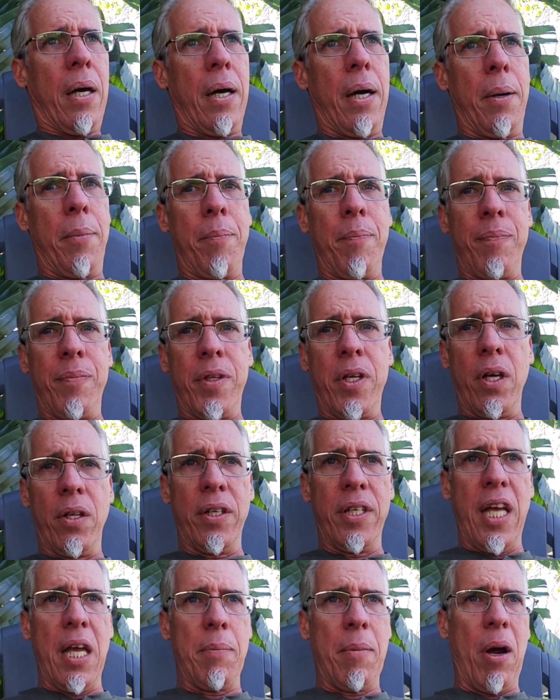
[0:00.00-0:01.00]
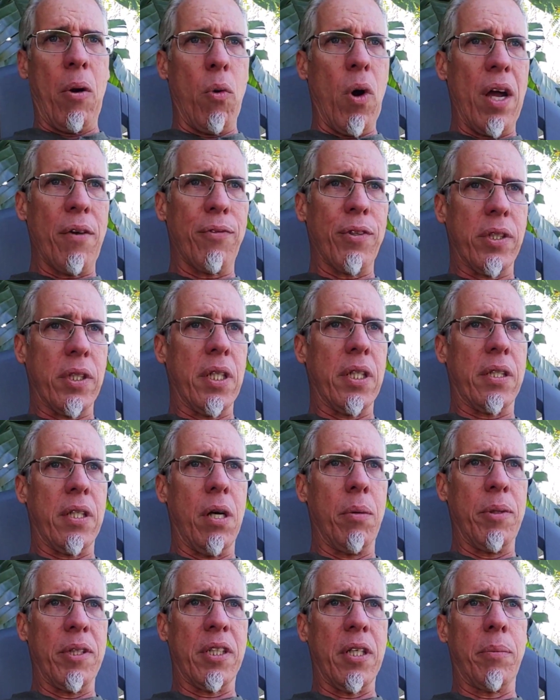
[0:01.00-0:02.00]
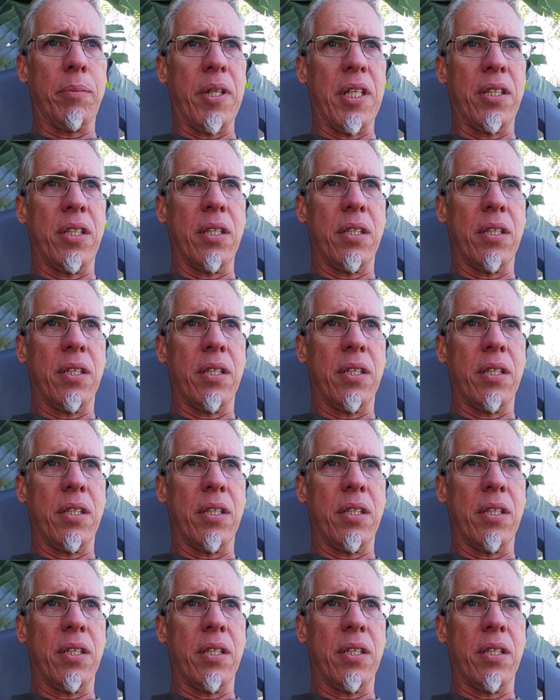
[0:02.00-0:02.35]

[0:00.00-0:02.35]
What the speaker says: The other day, my wife was going to tell me something.